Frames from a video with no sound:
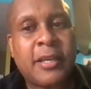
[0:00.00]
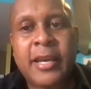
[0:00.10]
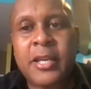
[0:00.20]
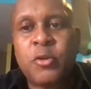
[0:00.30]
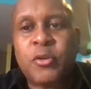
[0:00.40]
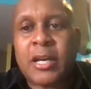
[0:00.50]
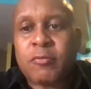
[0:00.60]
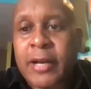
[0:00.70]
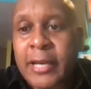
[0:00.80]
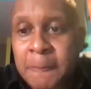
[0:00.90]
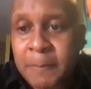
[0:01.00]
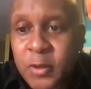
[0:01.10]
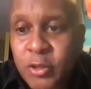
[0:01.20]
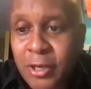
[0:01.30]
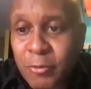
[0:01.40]
And you got to write.
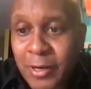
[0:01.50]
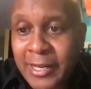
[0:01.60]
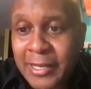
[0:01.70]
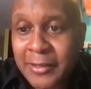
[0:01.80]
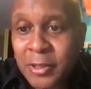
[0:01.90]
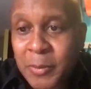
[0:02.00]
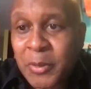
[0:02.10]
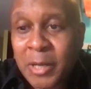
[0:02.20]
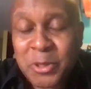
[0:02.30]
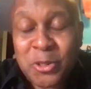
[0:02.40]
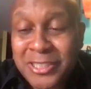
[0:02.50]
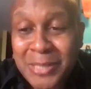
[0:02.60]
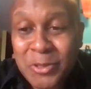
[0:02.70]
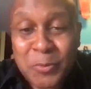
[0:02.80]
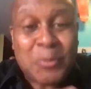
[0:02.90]
You got to write. You know, people, I'm sure,
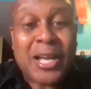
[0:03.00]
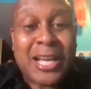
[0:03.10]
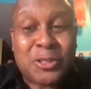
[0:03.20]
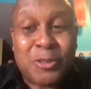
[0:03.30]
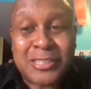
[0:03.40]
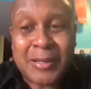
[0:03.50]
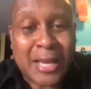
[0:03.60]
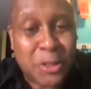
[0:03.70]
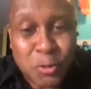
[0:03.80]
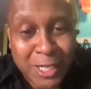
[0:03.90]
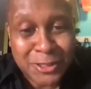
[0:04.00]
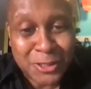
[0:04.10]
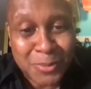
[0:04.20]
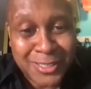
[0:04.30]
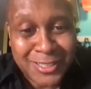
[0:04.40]
Tim, do people ask you all the time, how do you write
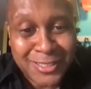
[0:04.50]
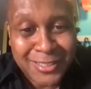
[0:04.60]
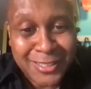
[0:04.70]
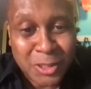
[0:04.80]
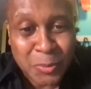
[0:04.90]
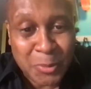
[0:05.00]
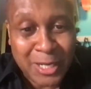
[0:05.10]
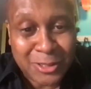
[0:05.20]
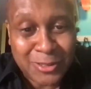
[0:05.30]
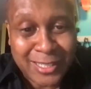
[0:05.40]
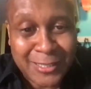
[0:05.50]
so much? Do people ask you that?